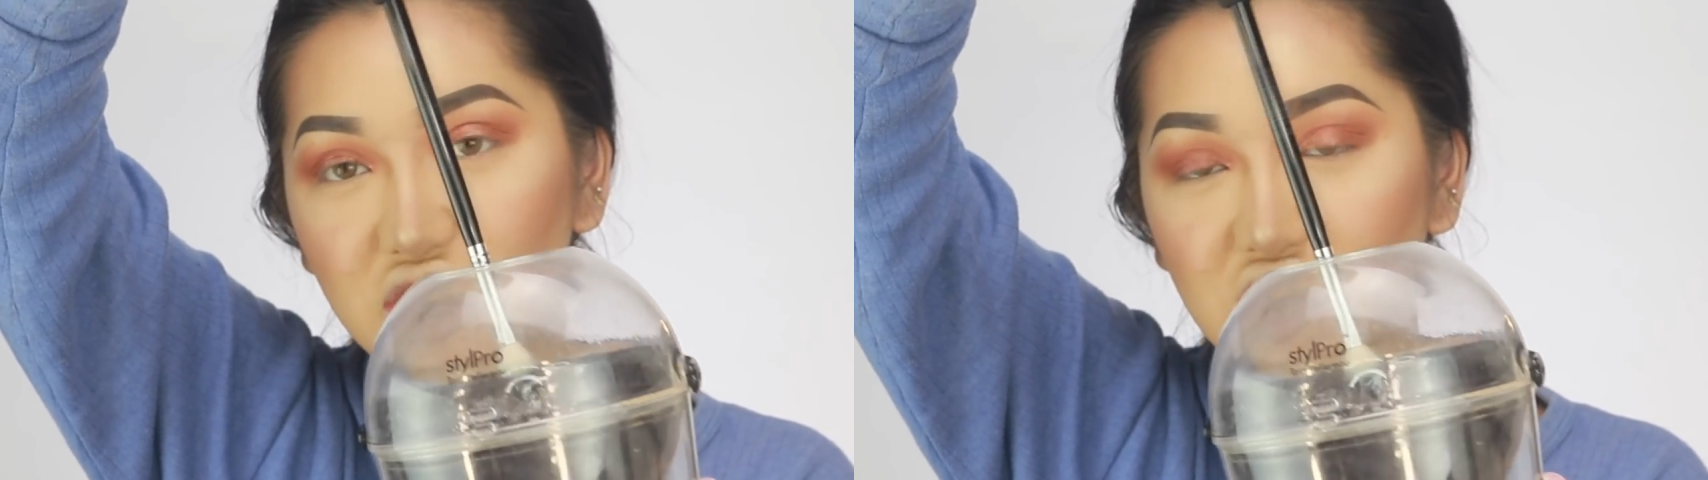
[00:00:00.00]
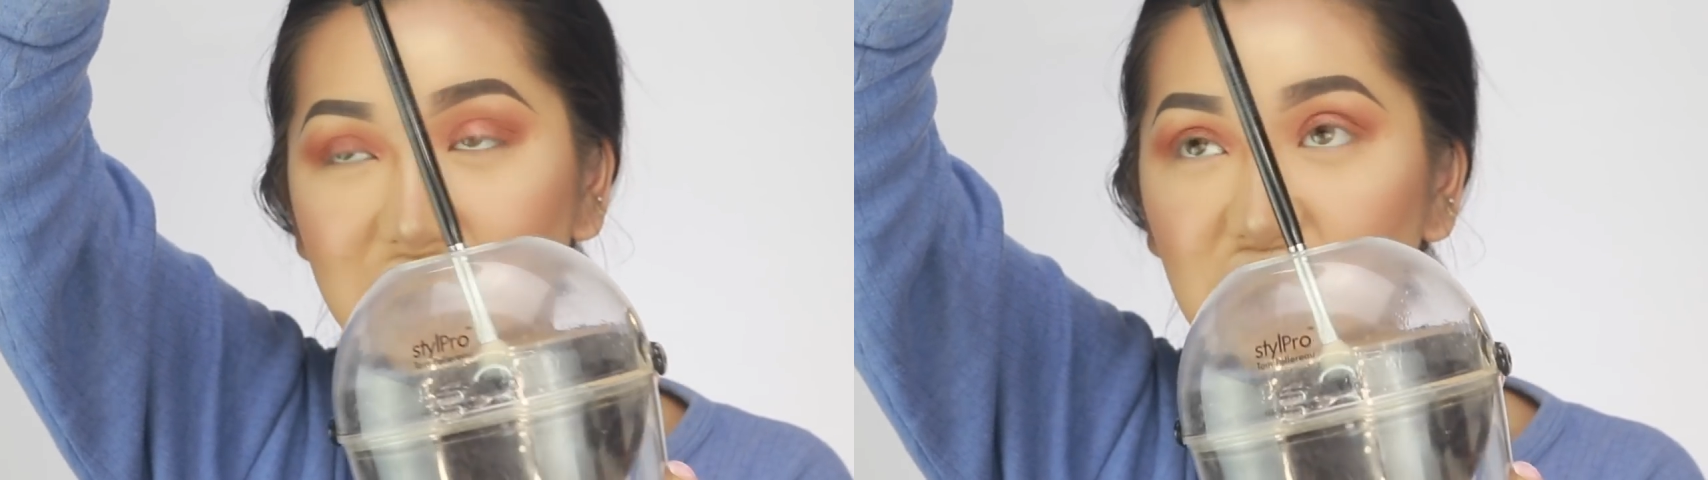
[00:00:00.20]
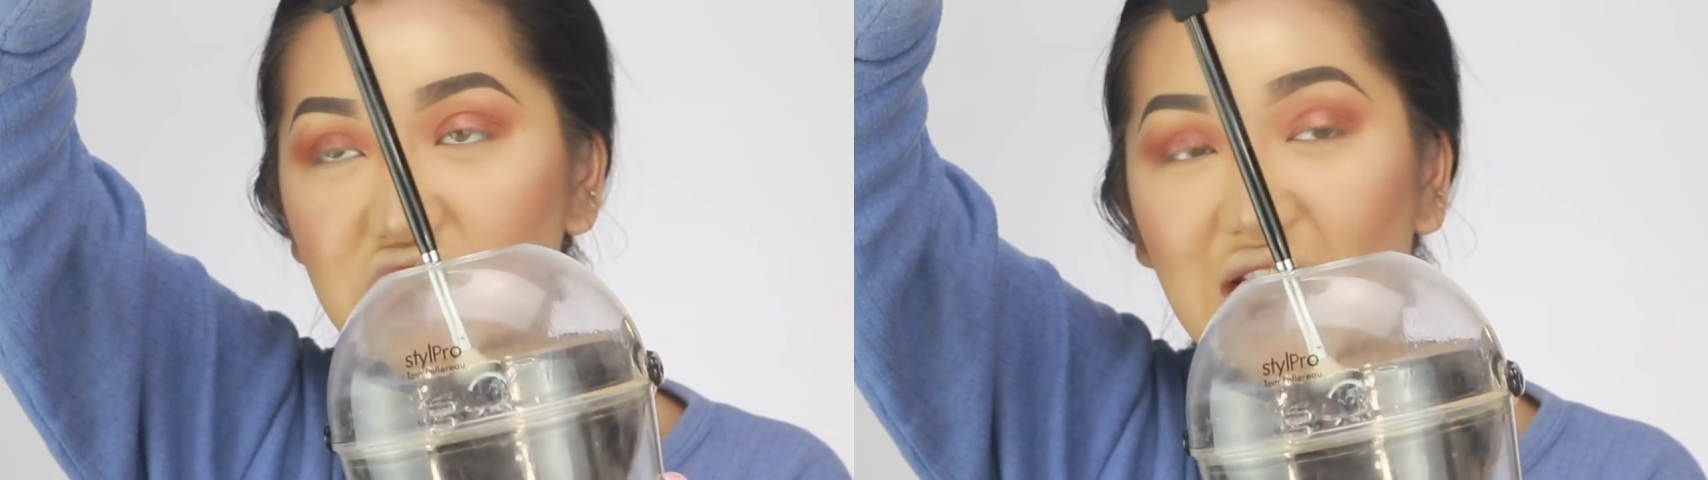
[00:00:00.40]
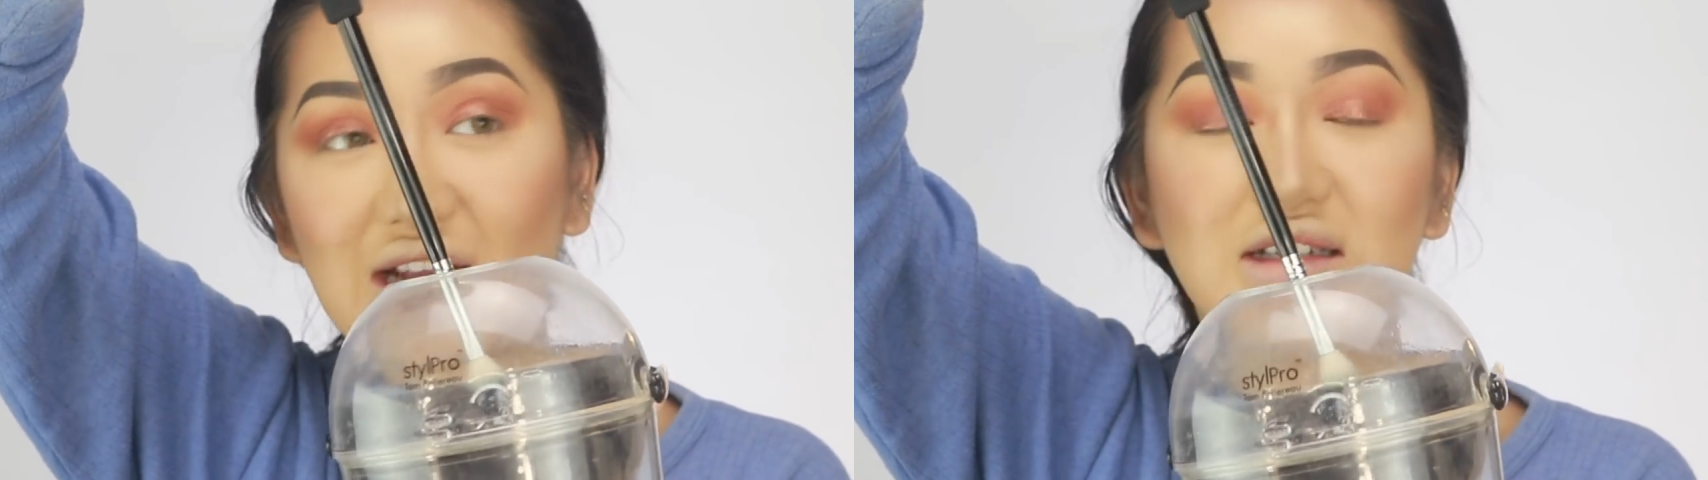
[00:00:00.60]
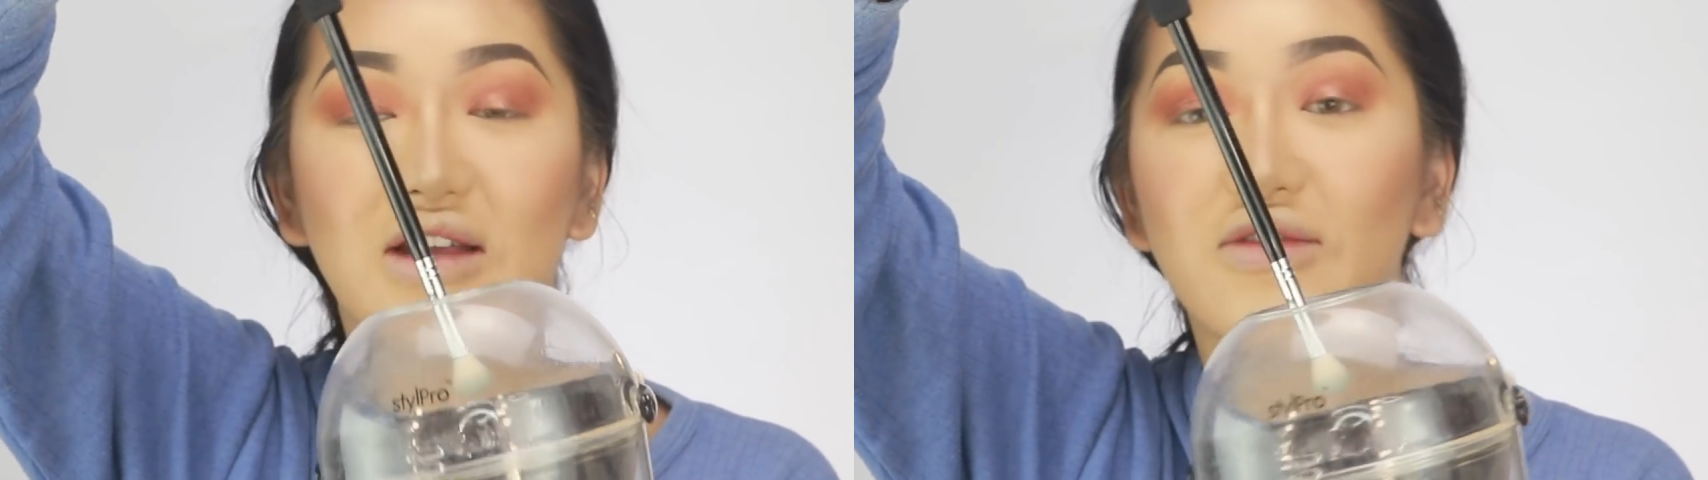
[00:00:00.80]
I just like check
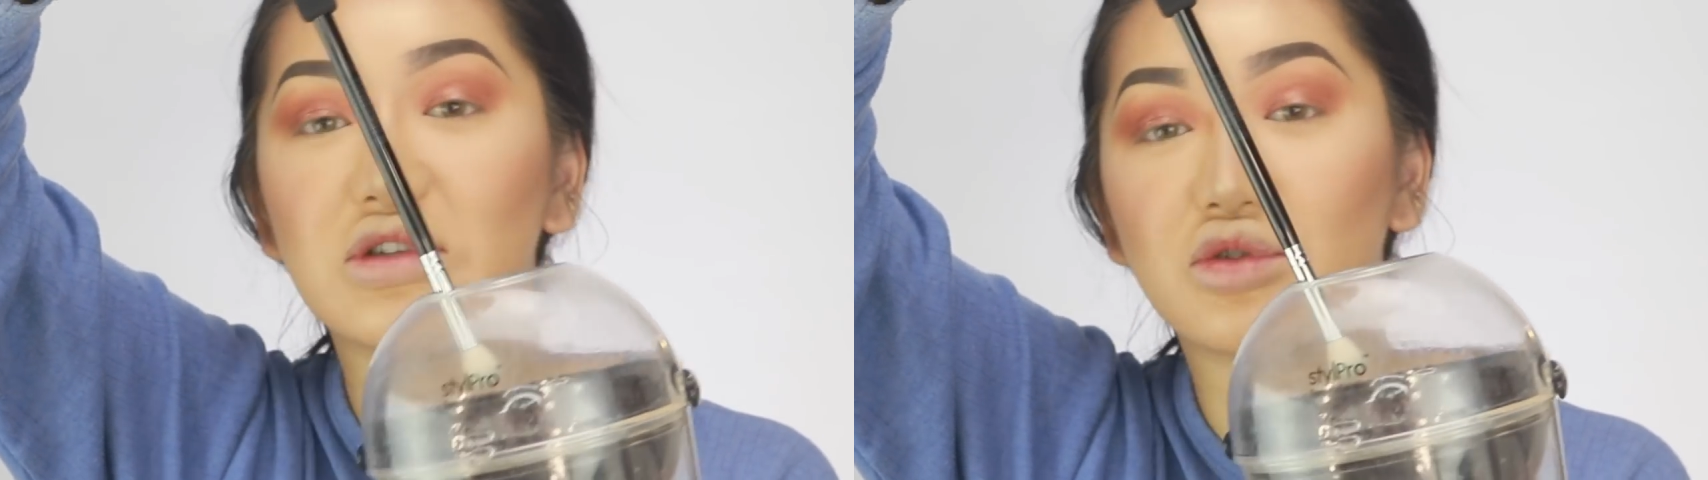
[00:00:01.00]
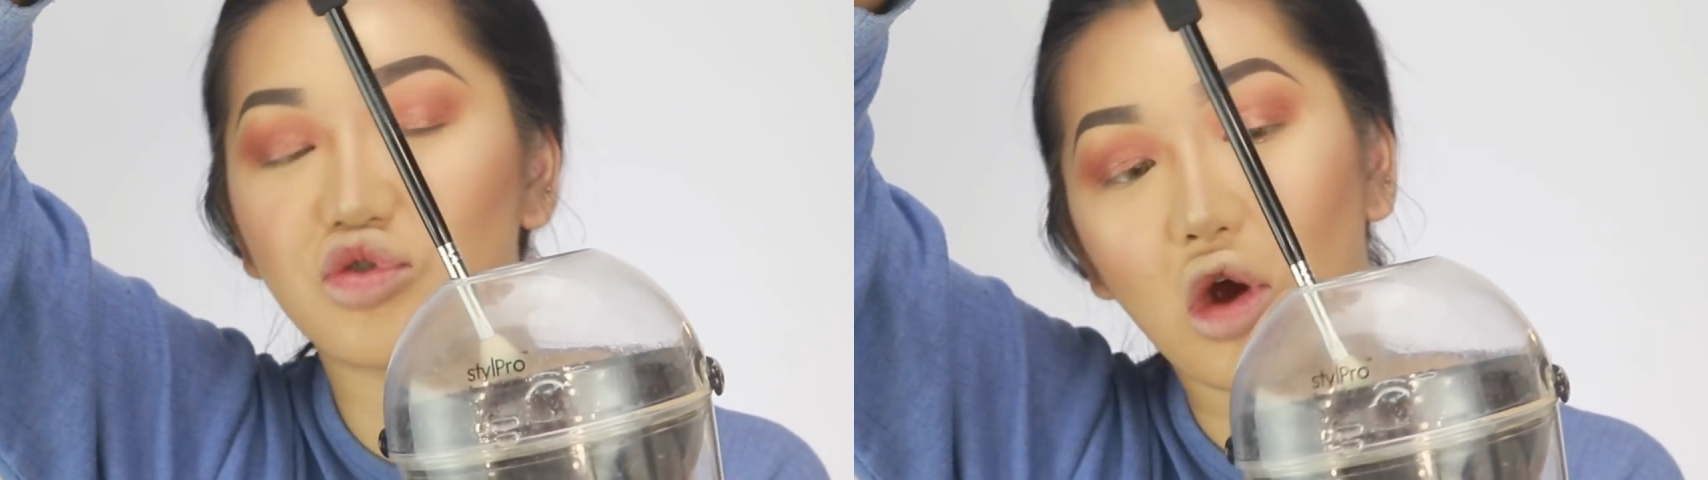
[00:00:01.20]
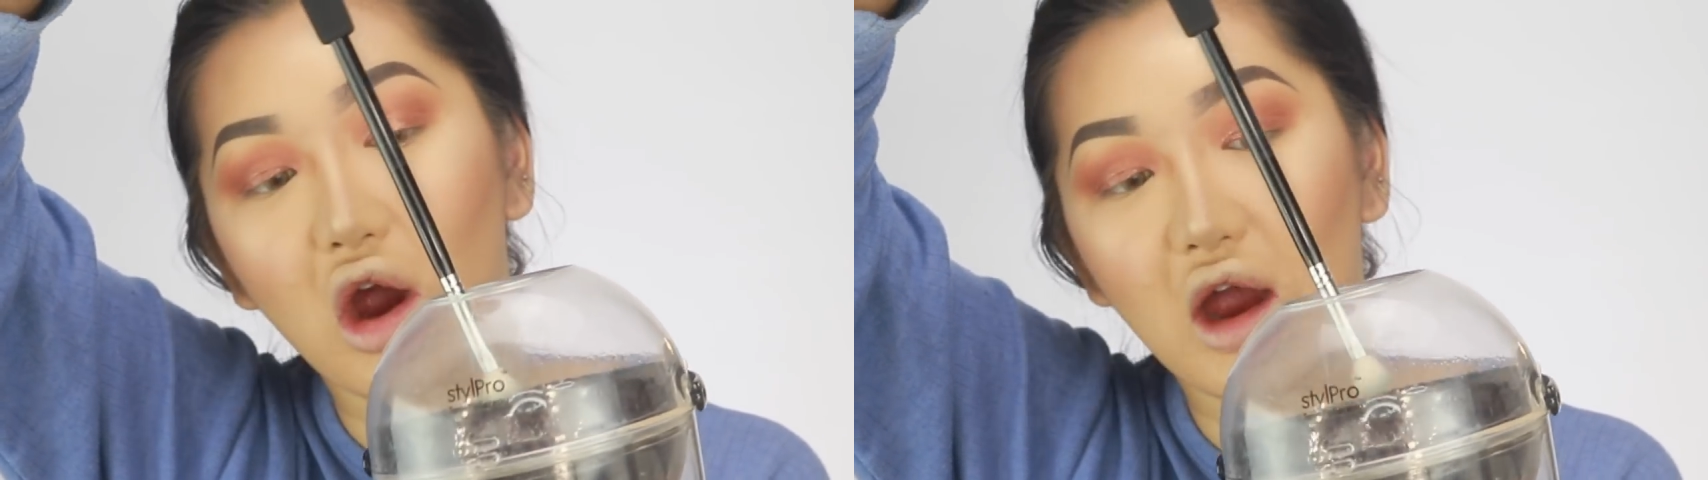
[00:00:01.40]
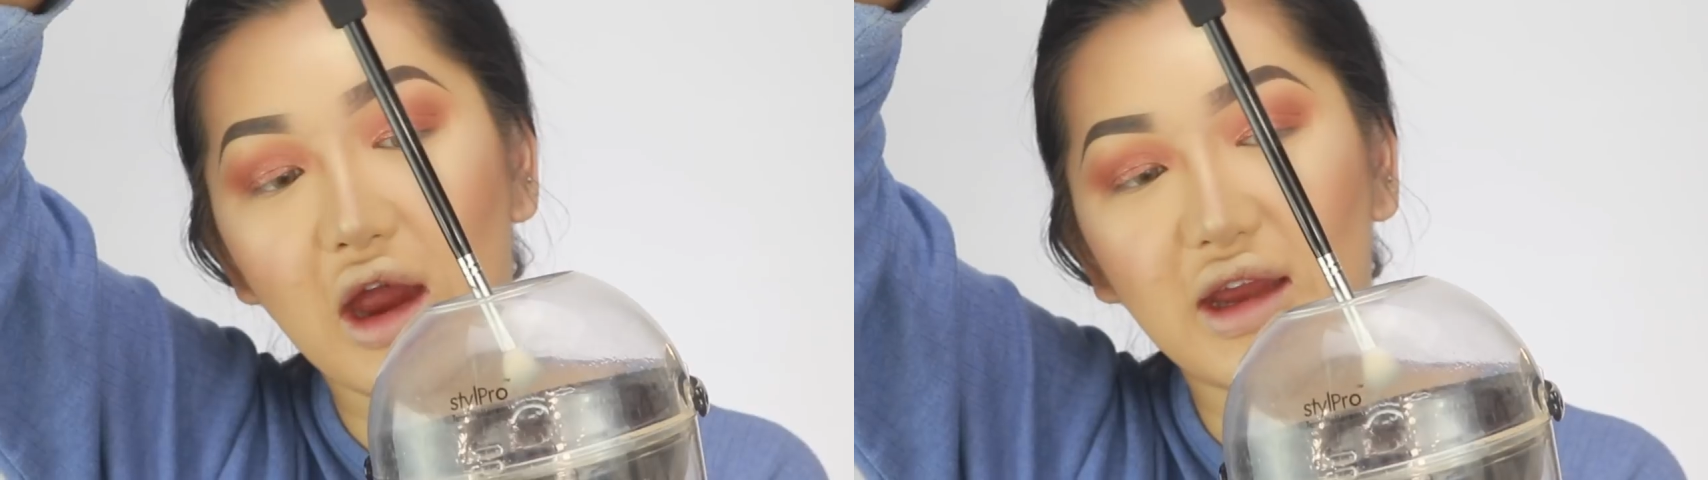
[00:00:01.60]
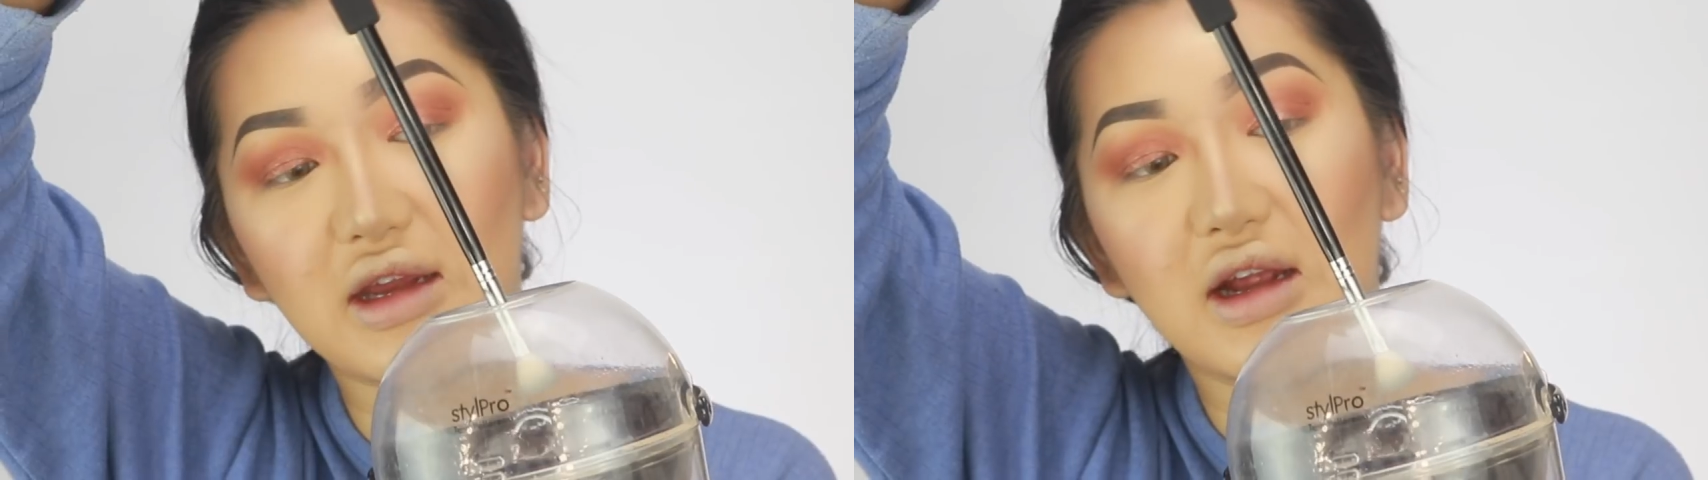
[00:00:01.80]
to see if it's
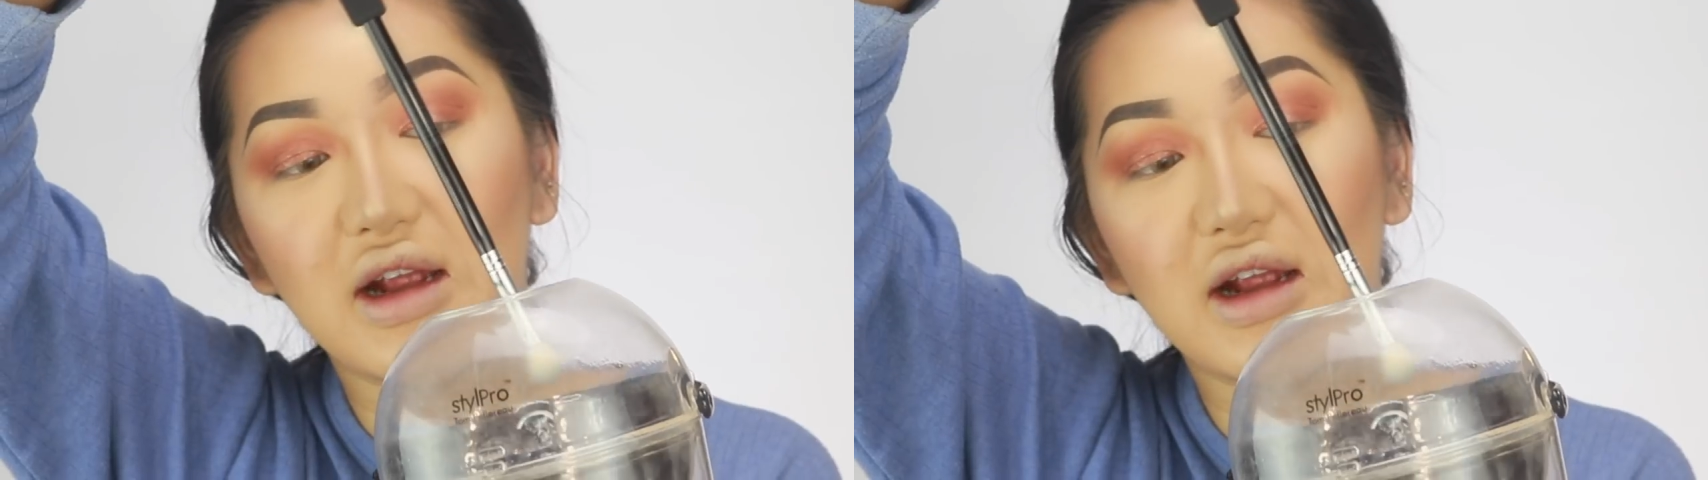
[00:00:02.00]
dry.